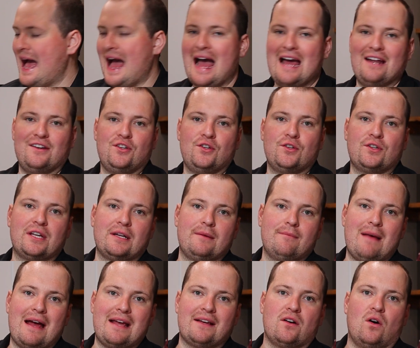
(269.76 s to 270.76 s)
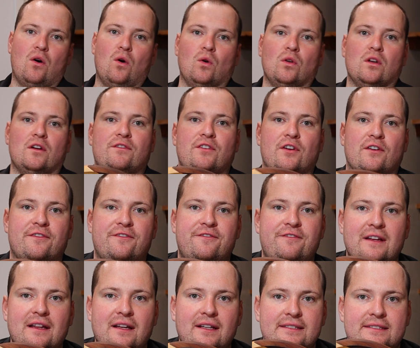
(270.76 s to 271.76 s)
and you can make all of your
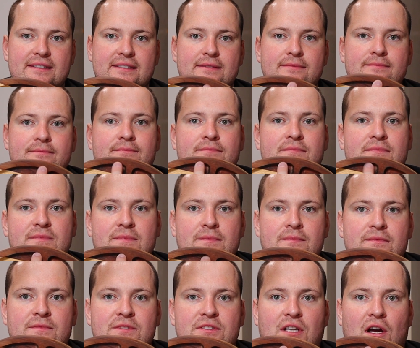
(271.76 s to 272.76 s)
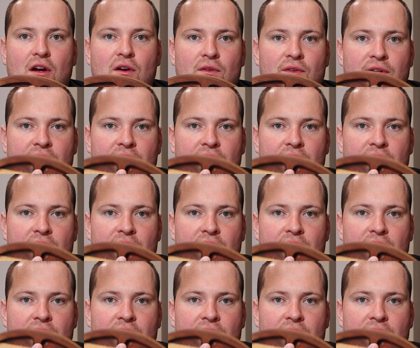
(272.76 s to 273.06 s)
fillets, so